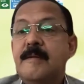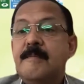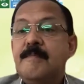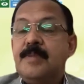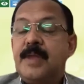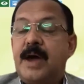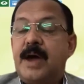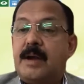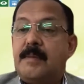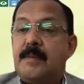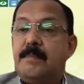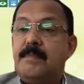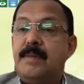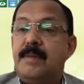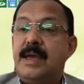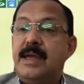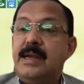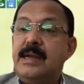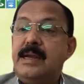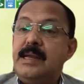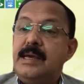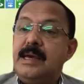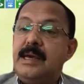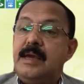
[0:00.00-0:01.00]
are
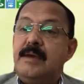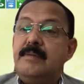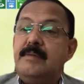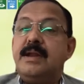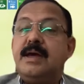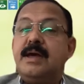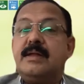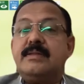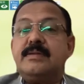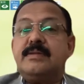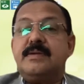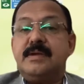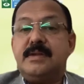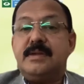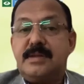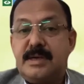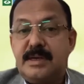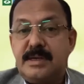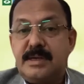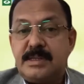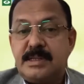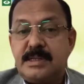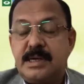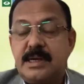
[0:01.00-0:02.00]
mainly aimed at 3
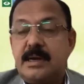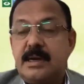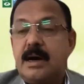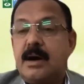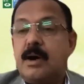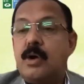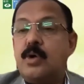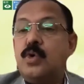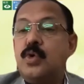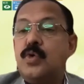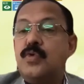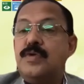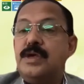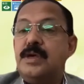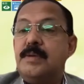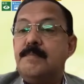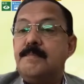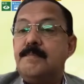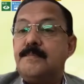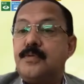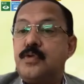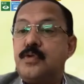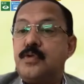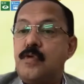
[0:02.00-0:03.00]
things: that how do we
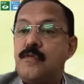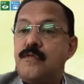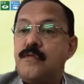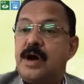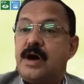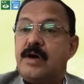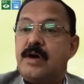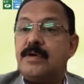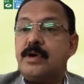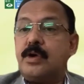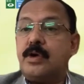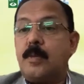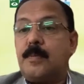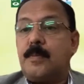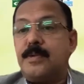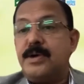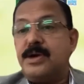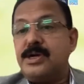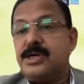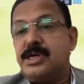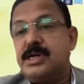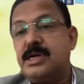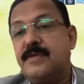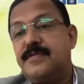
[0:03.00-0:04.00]
improve our
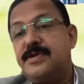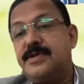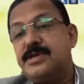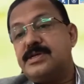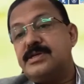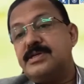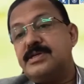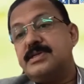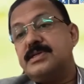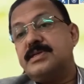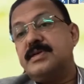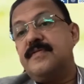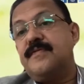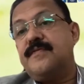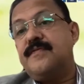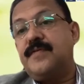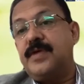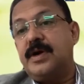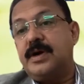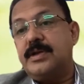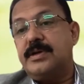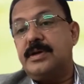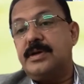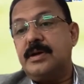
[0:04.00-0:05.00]
operational efficiency
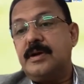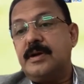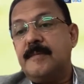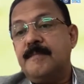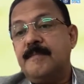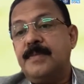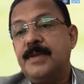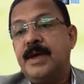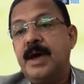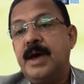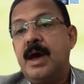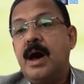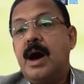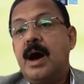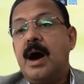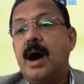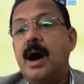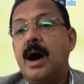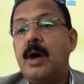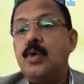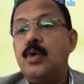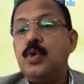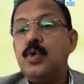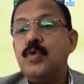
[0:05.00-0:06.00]
further,
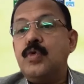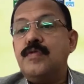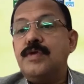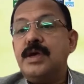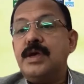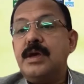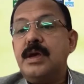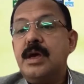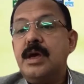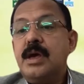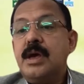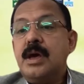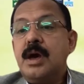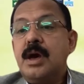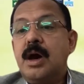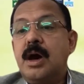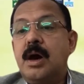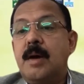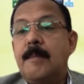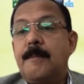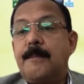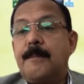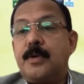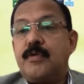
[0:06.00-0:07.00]
how do we
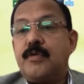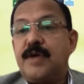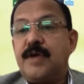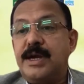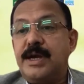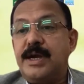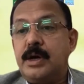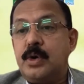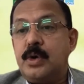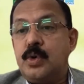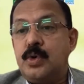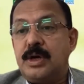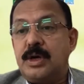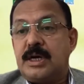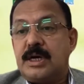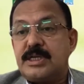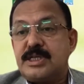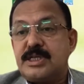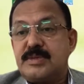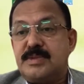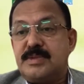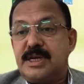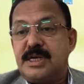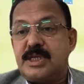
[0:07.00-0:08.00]
provide a good
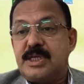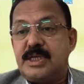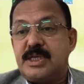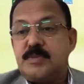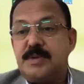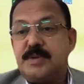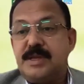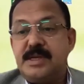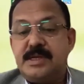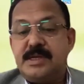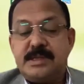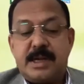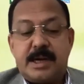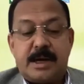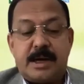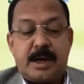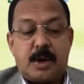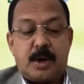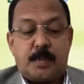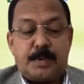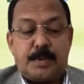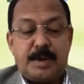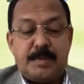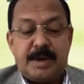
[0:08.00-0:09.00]
customer experience, and an
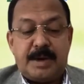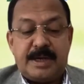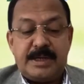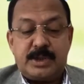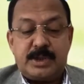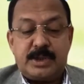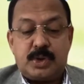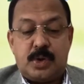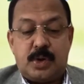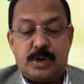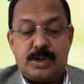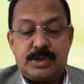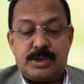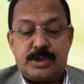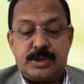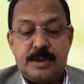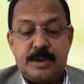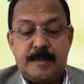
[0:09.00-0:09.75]
optimized cost.